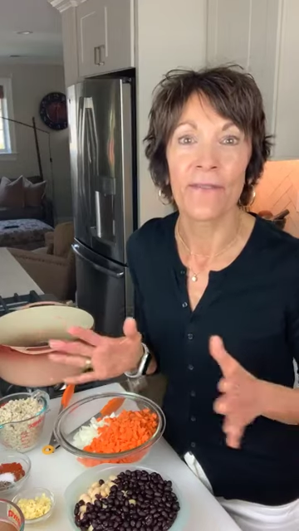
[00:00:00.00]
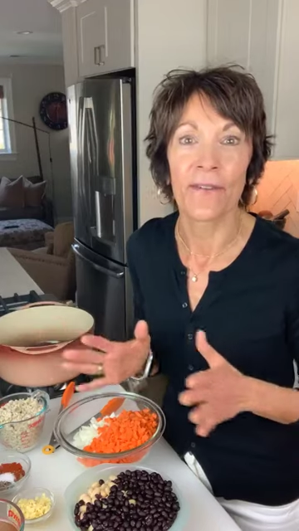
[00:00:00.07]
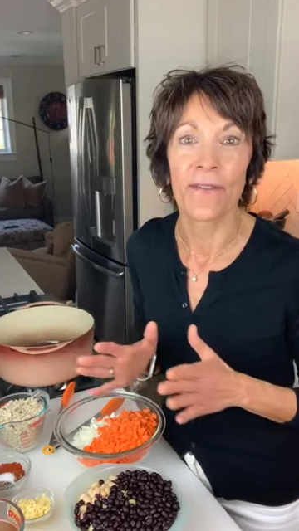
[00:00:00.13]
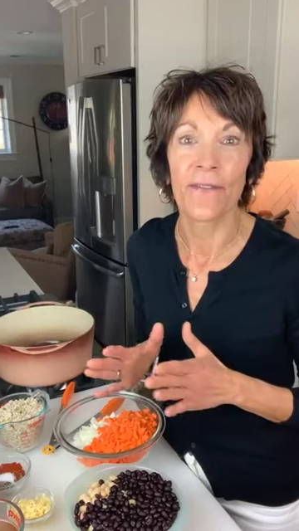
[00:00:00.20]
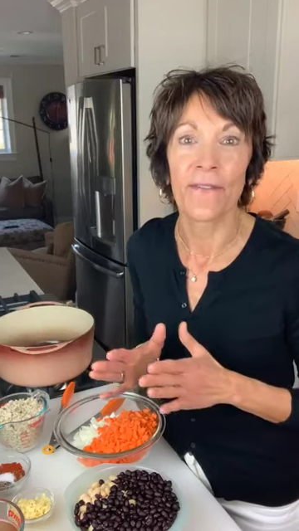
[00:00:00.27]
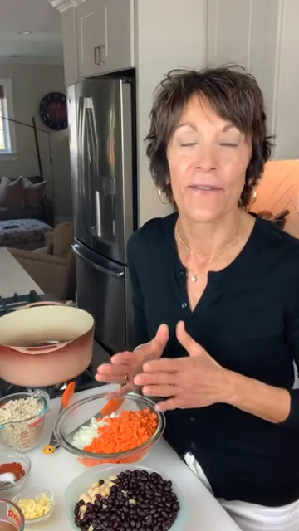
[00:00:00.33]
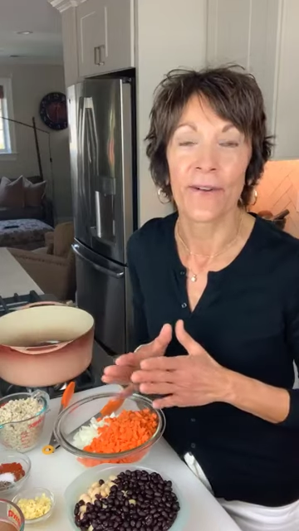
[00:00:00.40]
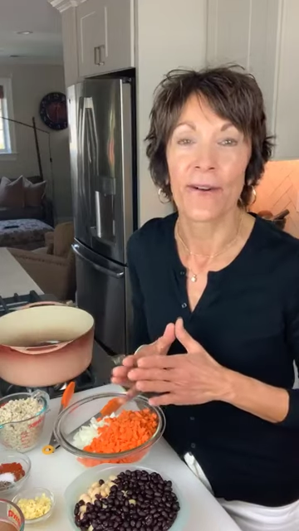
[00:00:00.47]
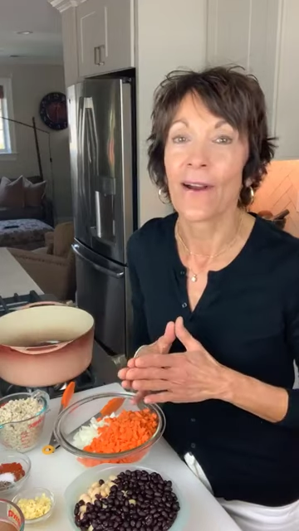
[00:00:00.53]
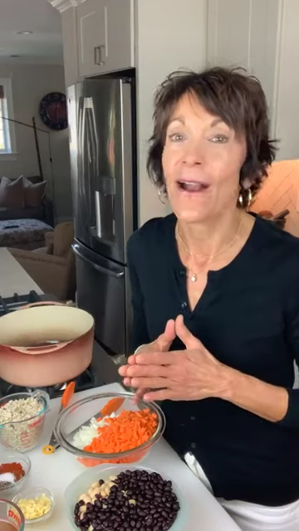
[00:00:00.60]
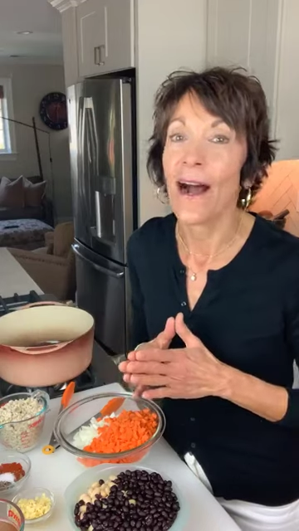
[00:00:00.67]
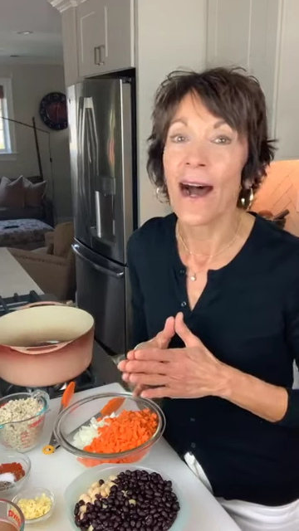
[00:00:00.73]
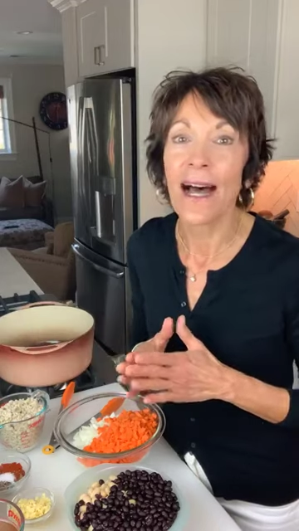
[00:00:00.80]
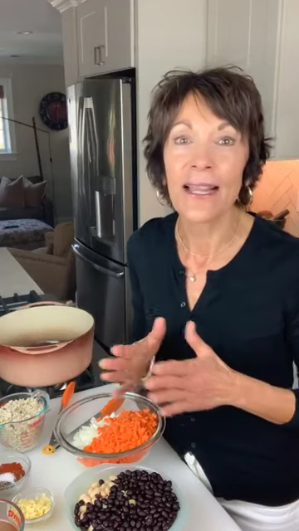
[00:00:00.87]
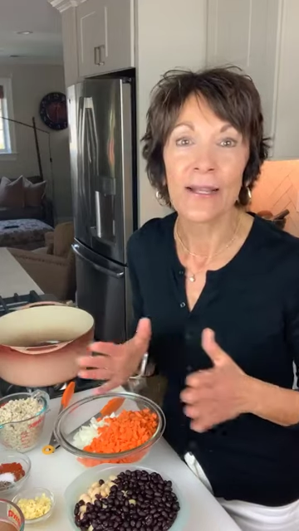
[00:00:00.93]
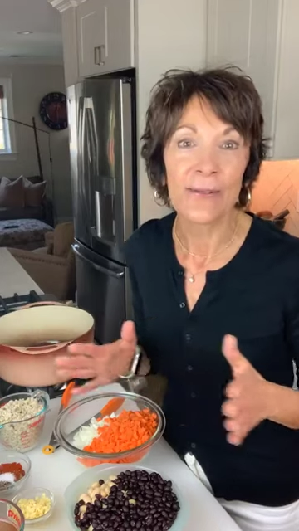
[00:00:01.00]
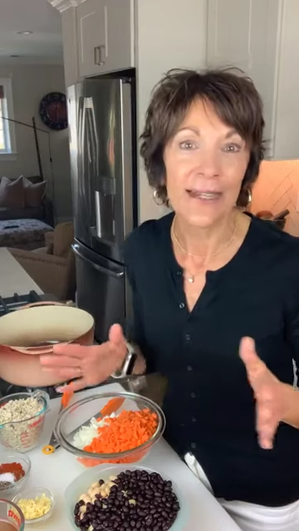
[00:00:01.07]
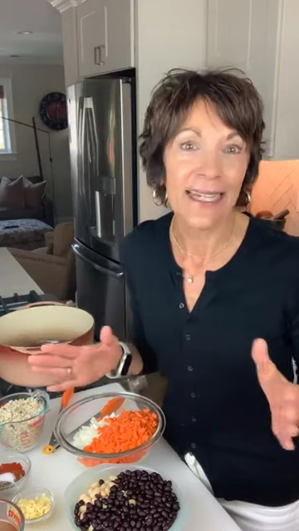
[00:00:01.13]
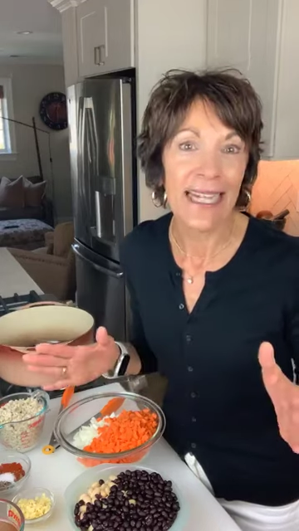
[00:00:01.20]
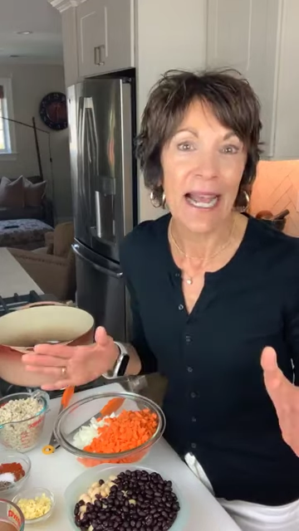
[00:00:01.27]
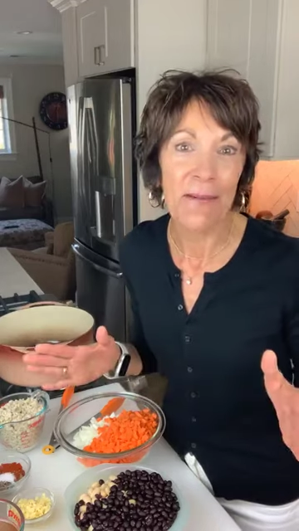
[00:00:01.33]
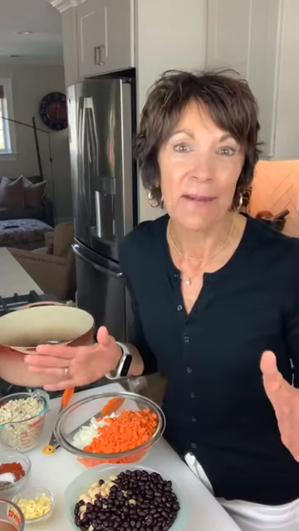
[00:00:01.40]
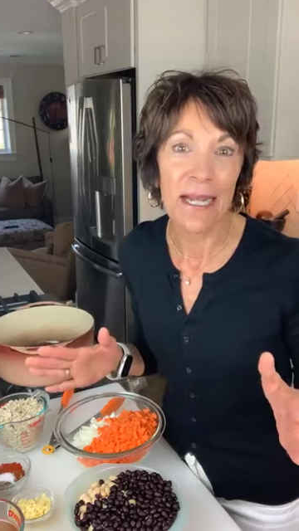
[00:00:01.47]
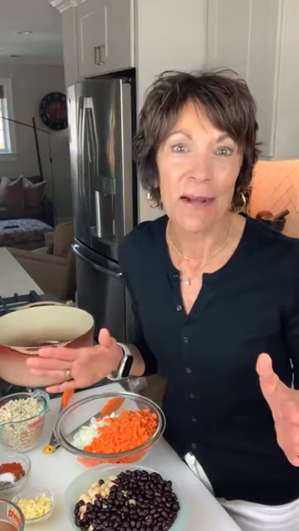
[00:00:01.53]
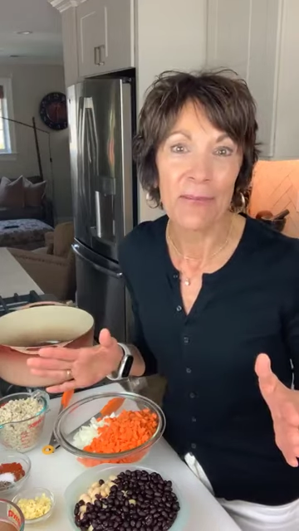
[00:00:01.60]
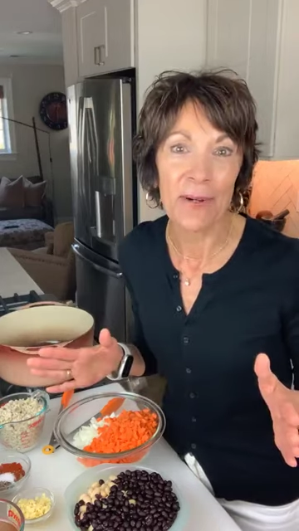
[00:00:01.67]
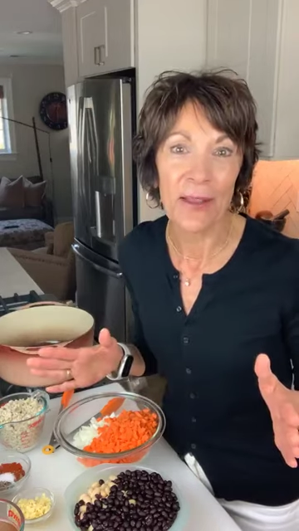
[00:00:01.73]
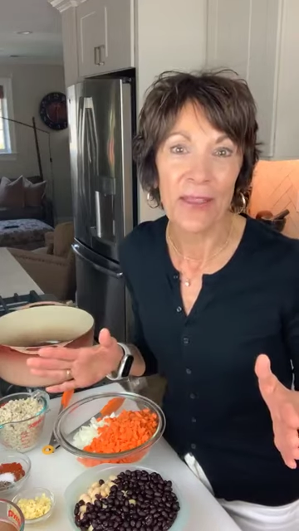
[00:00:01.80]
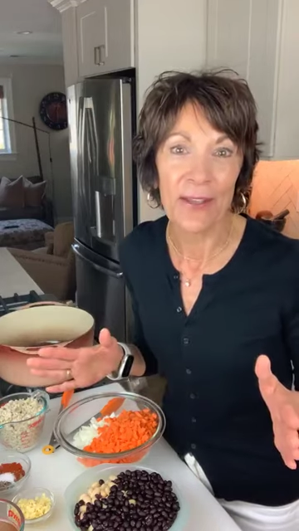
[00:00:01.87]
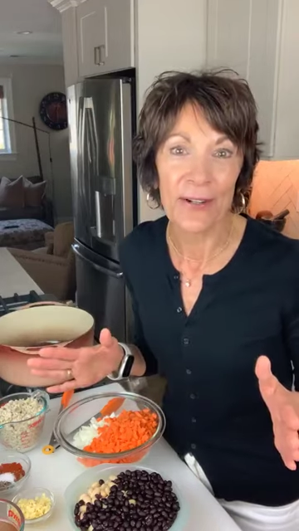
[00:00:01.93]
for Halloween coming
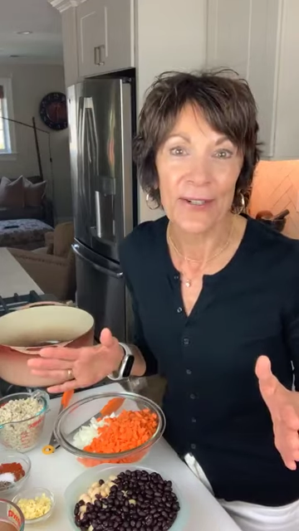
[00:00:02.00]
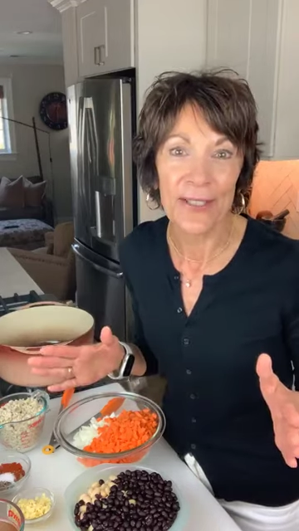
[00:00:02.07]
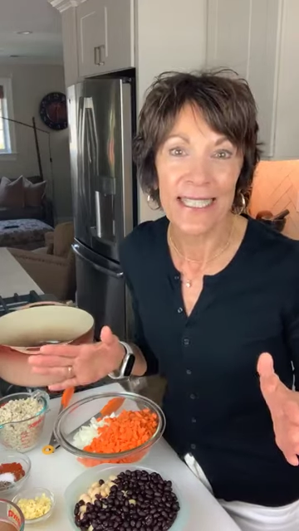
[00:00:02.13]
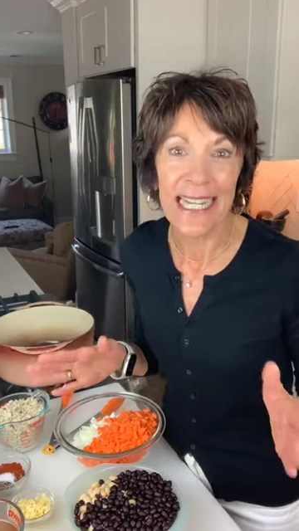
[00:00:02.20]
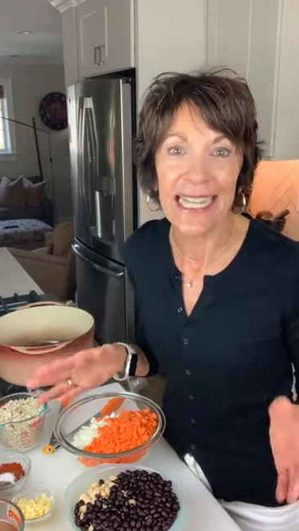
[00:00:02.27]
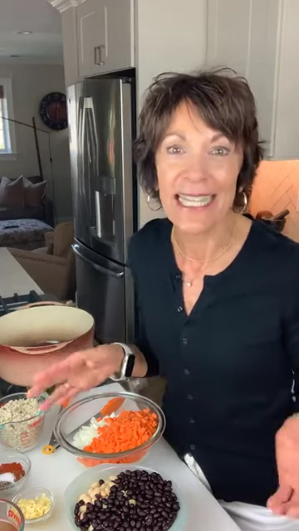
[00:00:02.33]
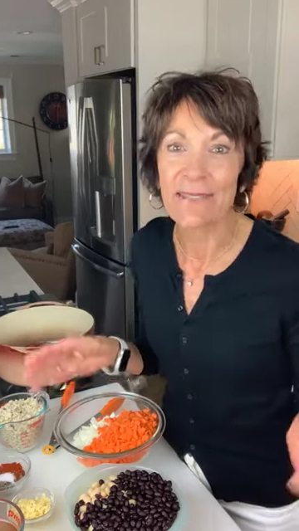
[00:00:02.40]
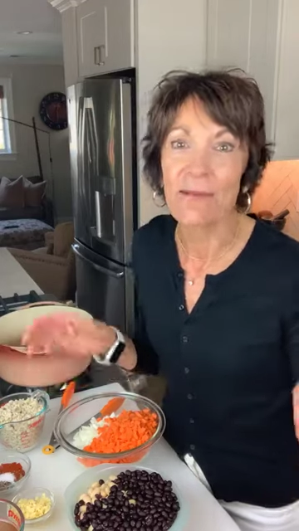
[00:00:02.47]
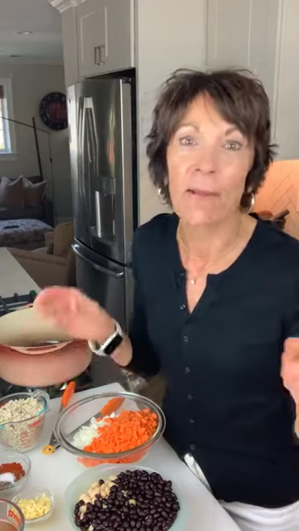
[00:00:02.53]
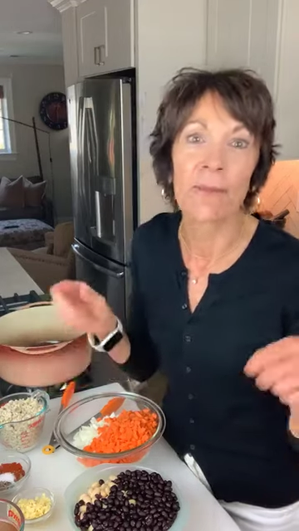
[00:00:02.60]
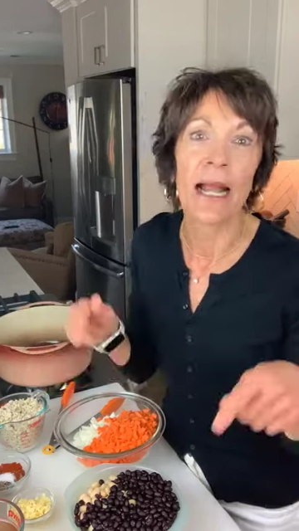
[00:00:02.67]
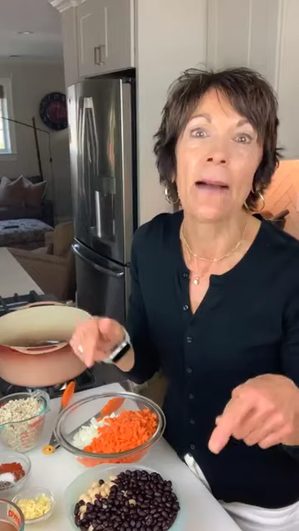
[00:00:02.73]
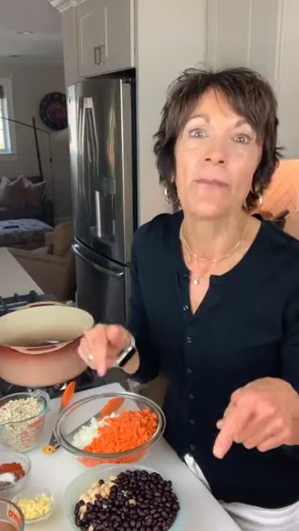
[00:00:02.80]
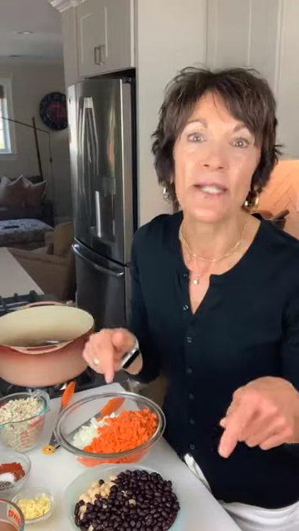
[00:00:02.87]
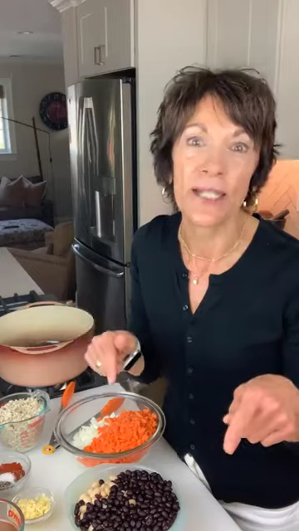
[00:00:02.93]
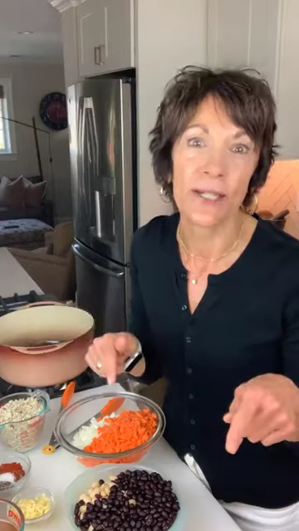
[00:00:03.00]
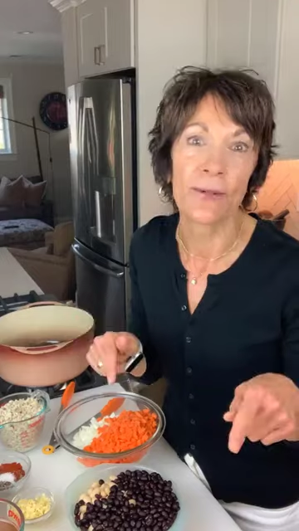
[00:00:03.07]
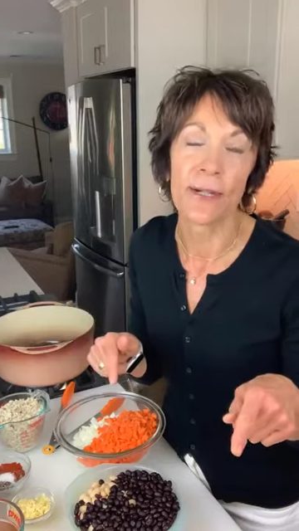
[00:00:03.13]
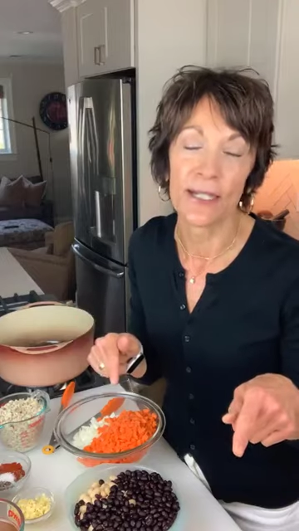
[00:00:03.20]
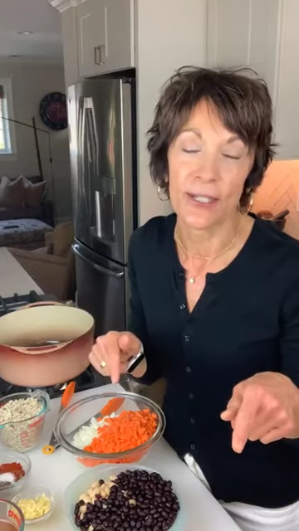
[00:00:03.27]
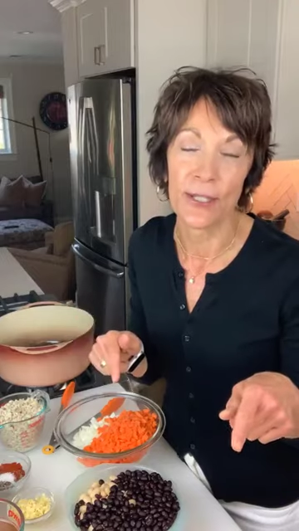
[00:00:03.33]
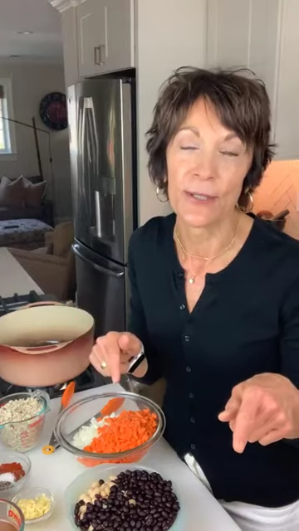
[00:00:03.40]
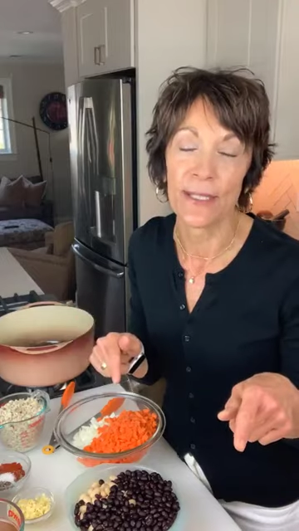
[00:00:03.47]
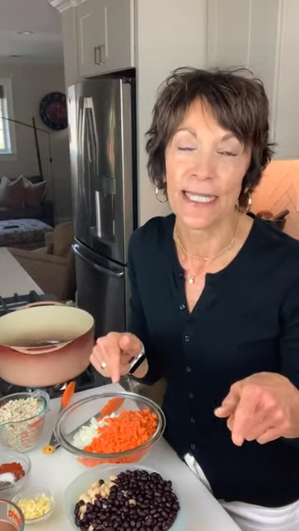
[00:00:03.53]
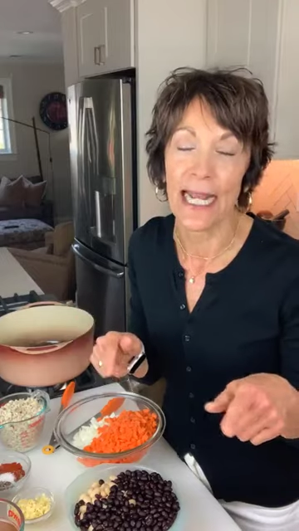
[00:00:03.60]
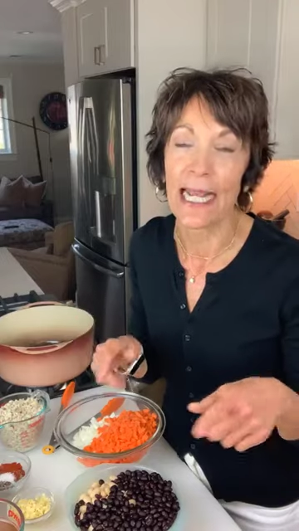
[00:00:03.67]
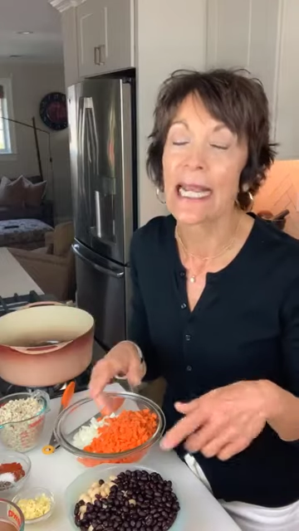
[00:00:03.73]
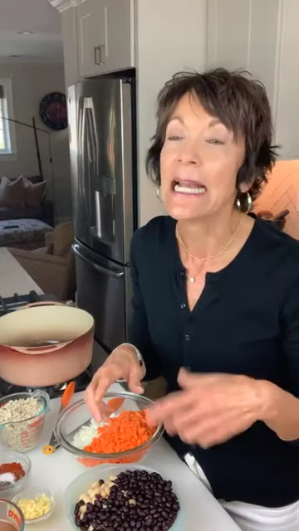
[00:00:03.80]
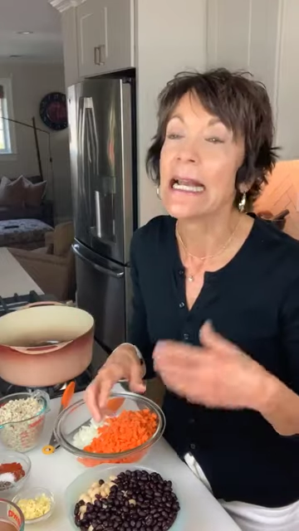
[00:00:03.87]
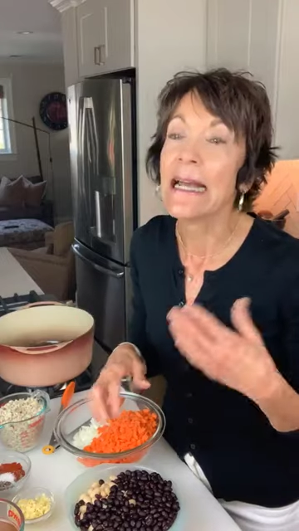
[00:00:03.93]
up on Thursday. That's why I'm coming to you on
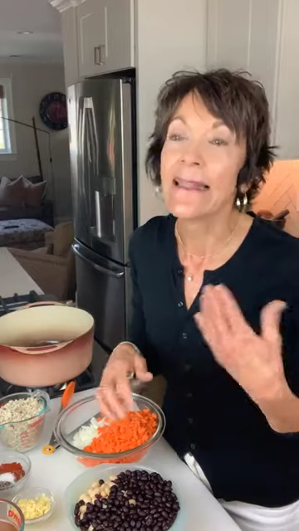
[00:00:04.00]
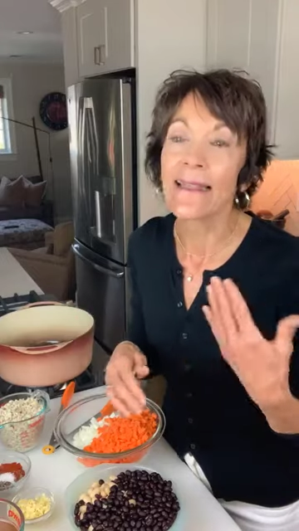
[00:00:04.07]
Tuesday.